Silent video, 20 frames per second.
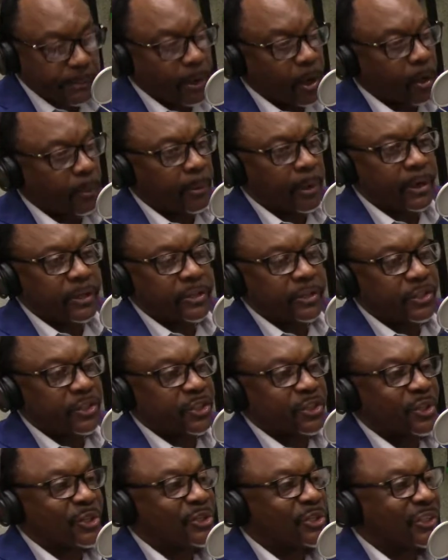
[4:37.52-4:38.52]
homeowners
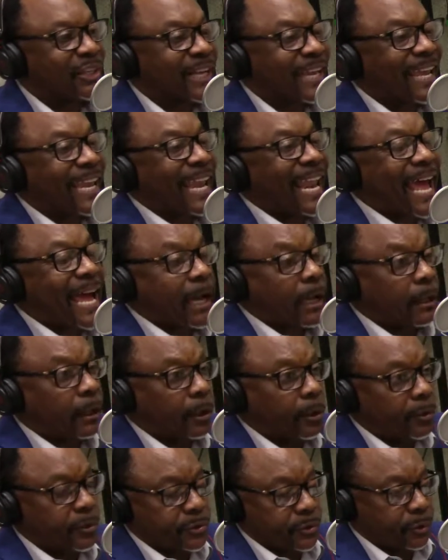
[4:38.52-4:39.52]
insurance, you cannot
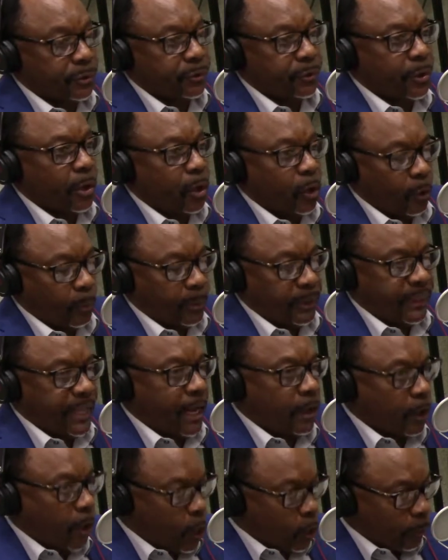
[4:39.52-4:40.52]
close on your home
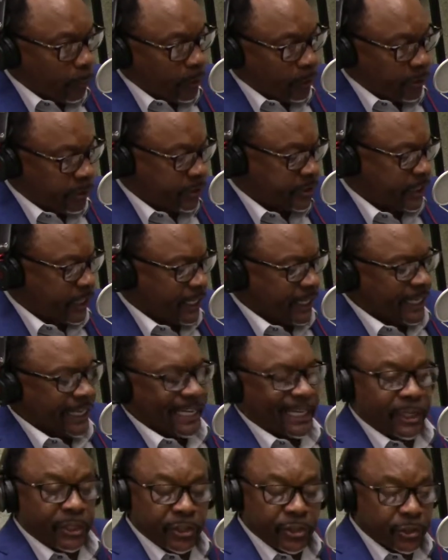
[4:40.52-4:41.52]
without homeowners
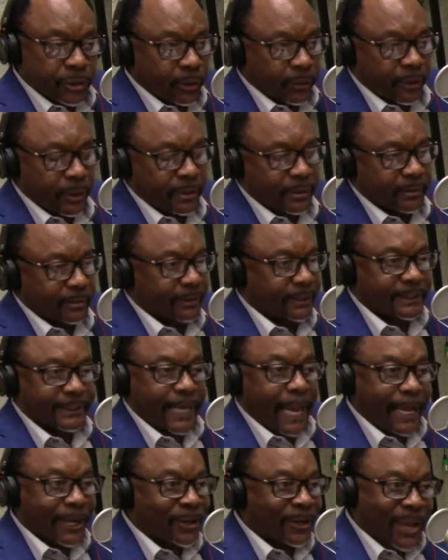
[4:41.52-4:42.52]
insurance. It's
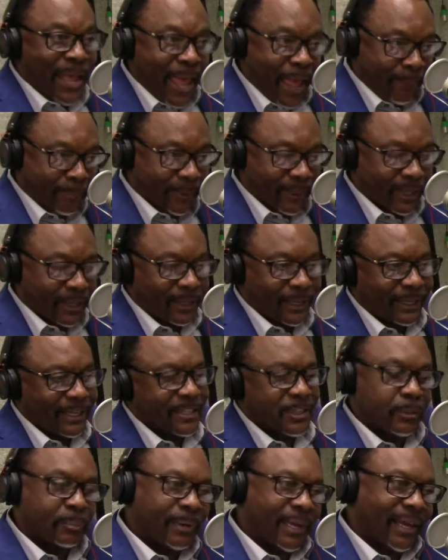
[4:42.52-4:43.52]
not going to happen
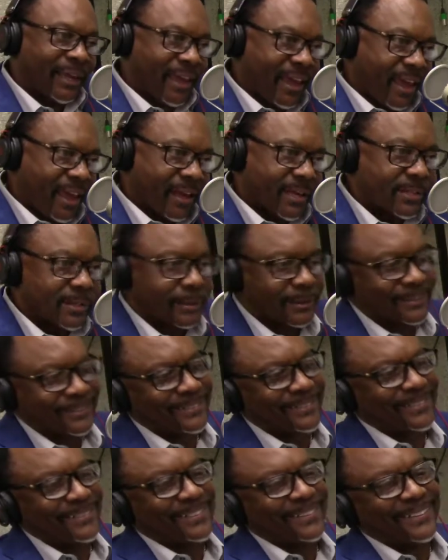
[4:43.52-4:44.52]
unless you're paying cash.
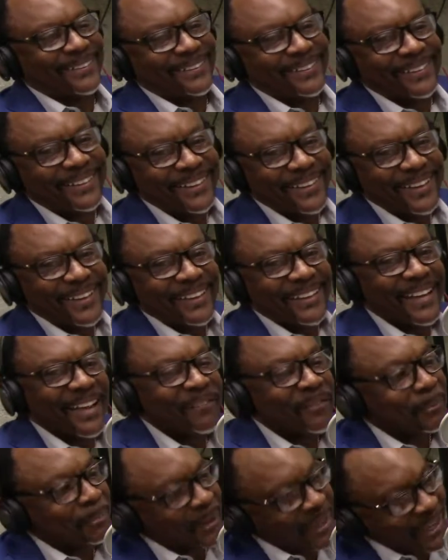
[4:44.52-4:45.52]
Now,
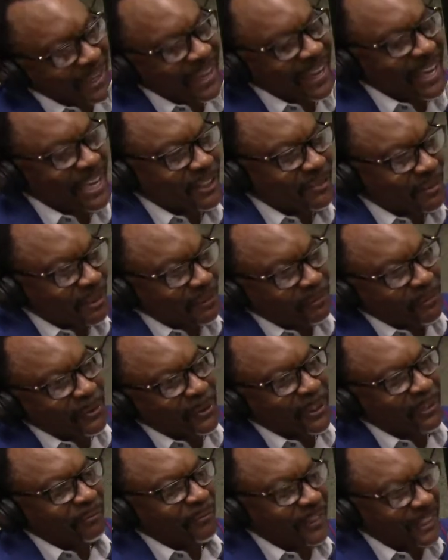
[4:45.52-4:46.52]
if you're paying cash for the
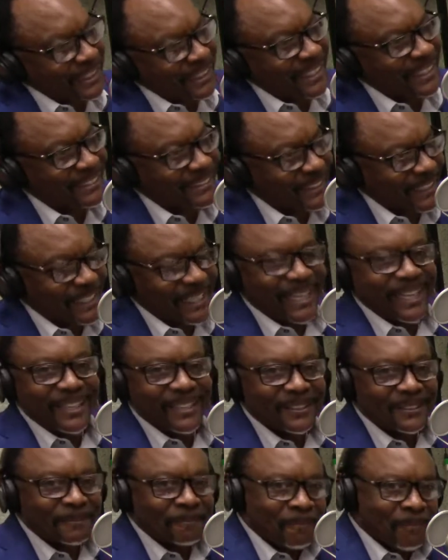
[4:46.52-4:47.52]
$450,000
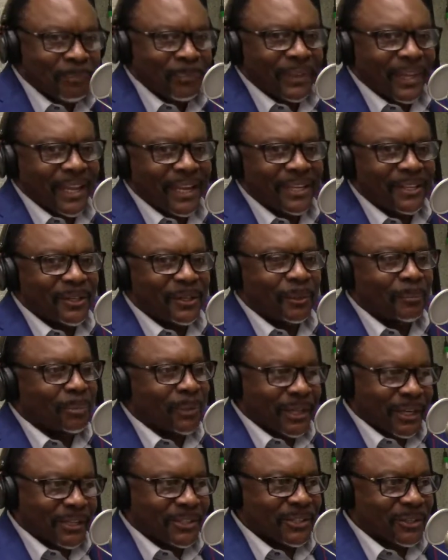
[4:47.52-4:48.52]
house and you don't
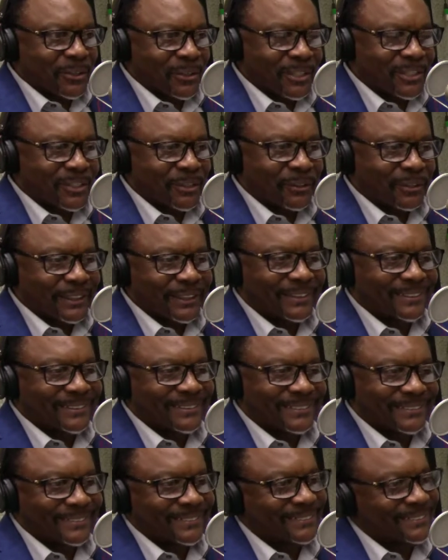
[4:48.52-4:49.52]
put insurance on it,
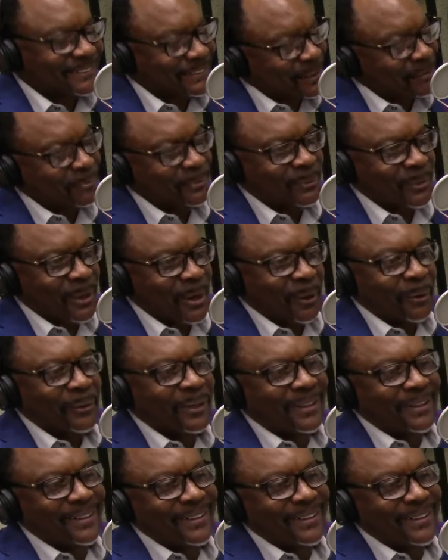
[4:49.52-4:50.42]
something's wrong.